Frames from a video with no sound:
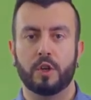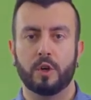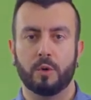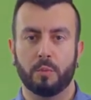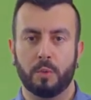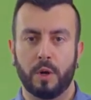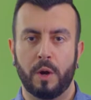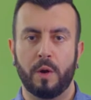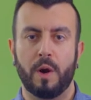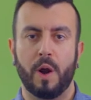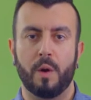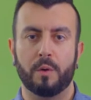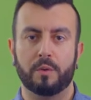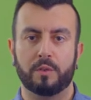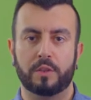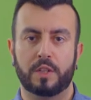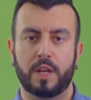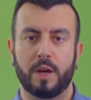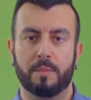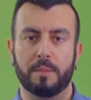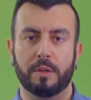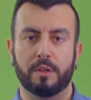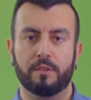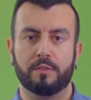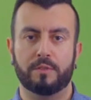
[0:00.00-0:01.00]
where I was
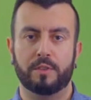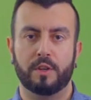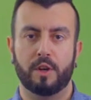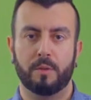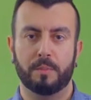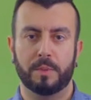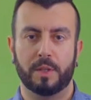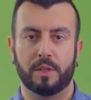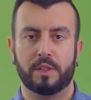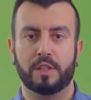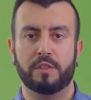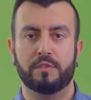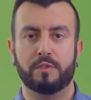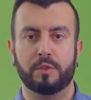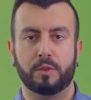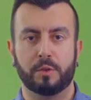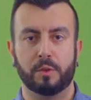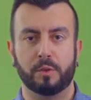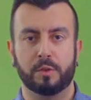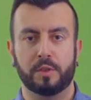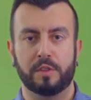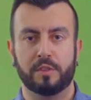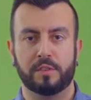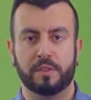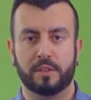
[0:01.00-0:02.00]
coming from, the
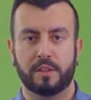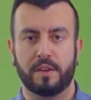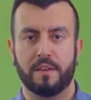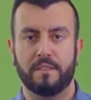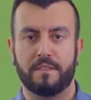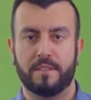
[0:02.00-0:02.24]
difficulties that I